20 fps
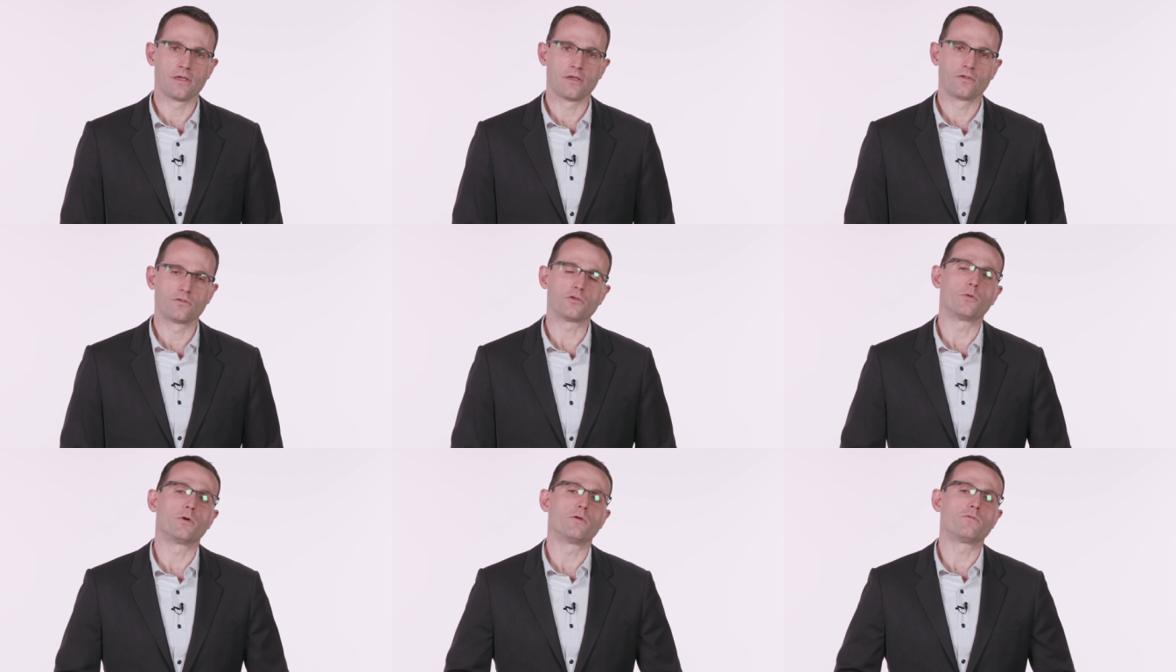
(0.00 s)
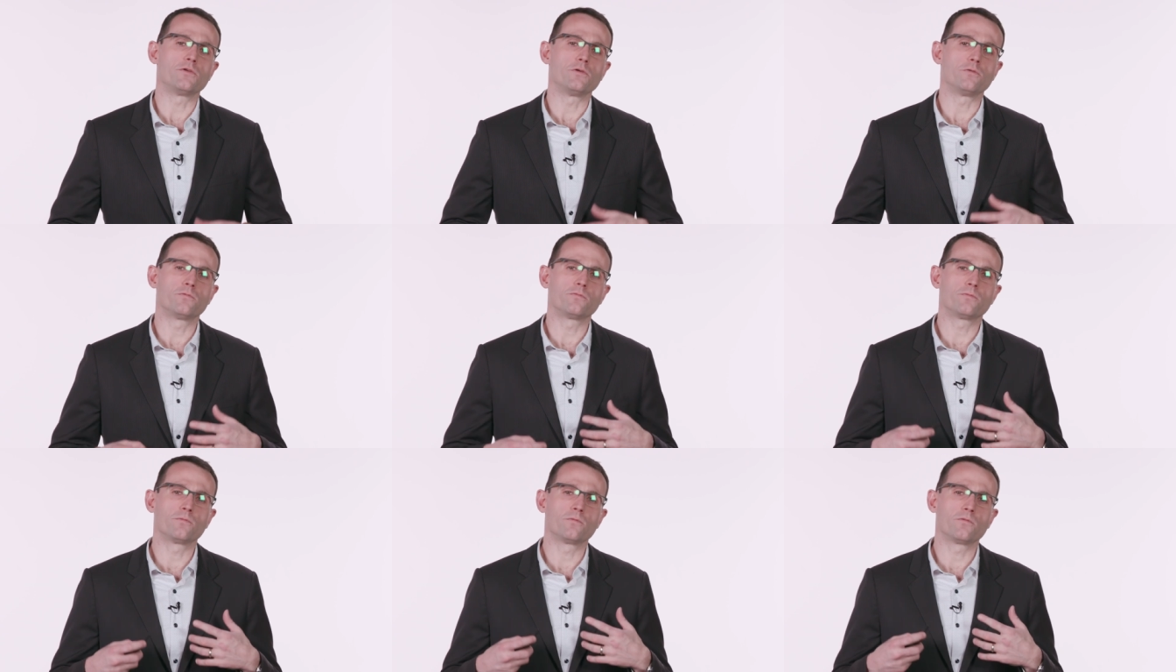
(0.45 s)
So if
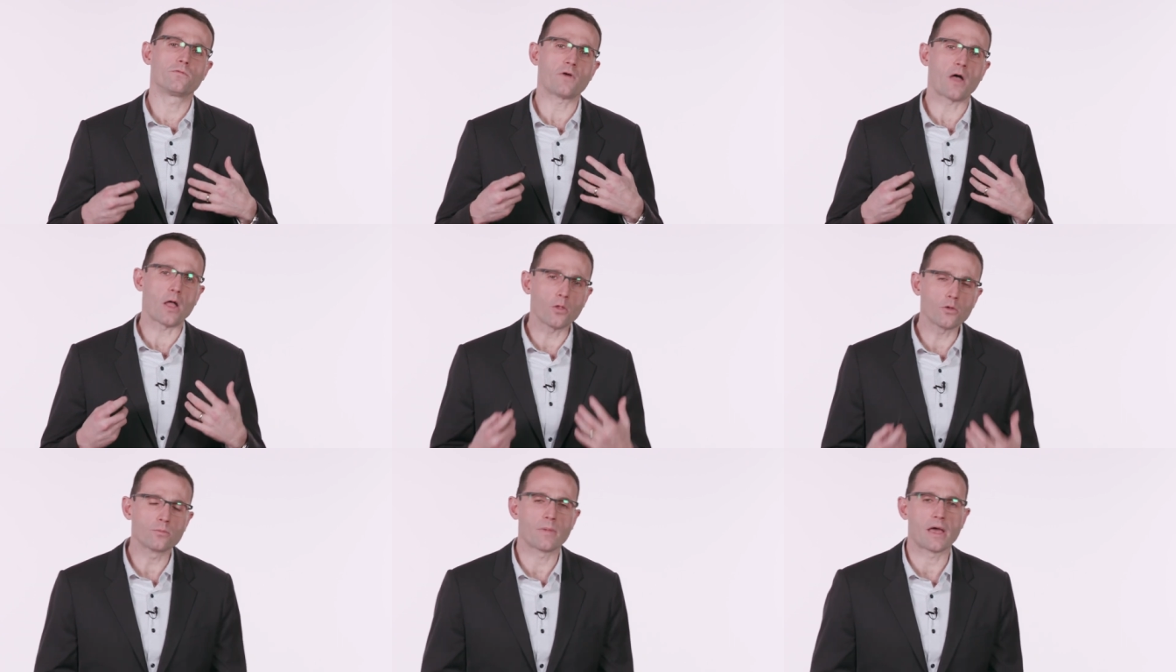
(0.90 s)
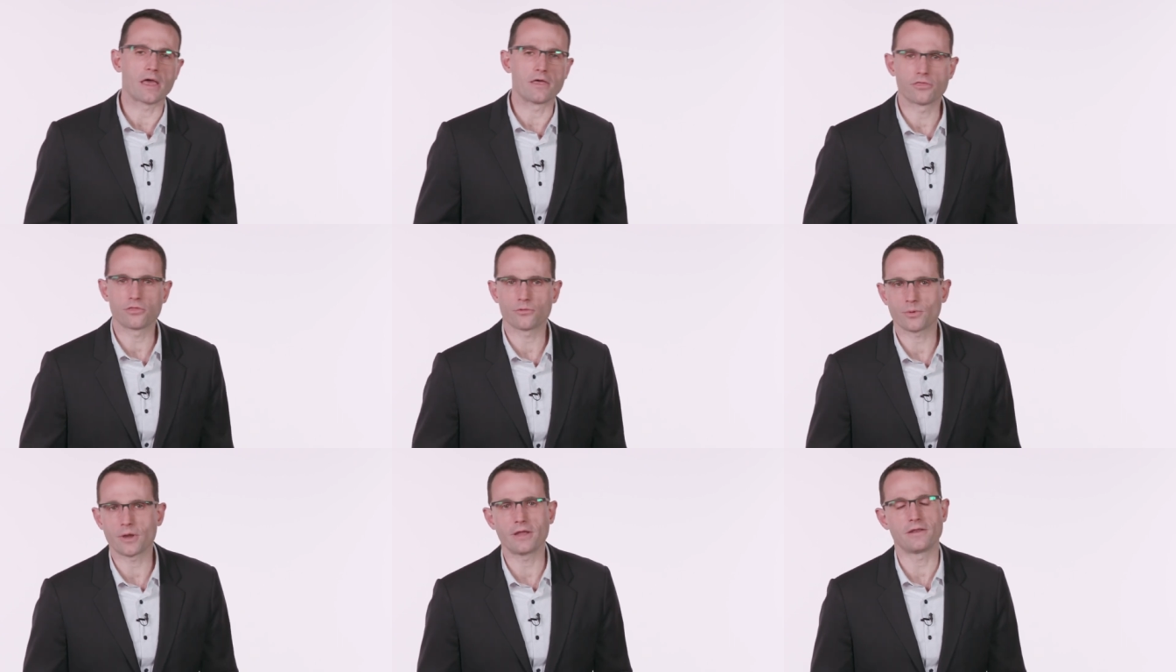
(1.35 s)
you've followed my
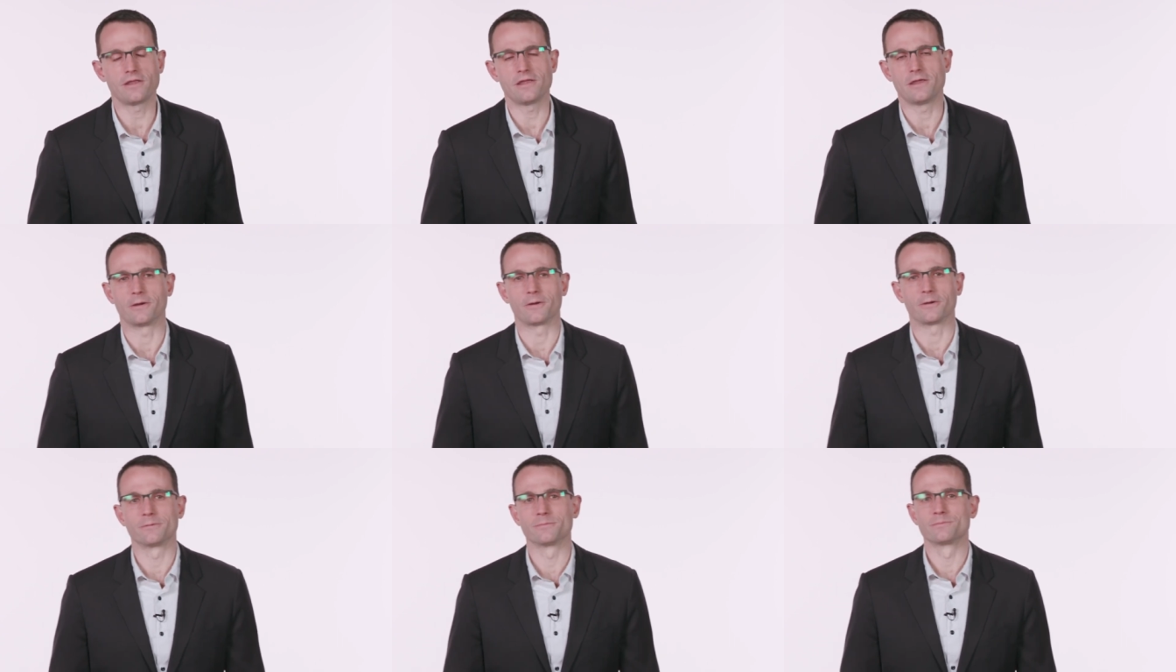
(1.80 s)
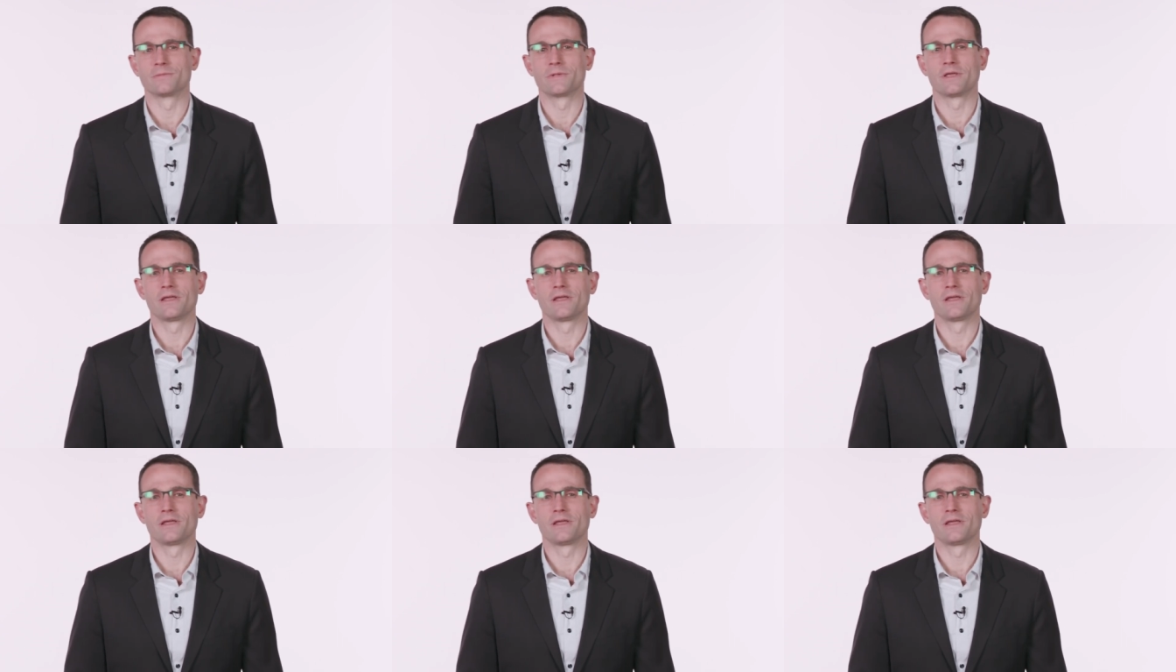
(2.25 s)
thread here,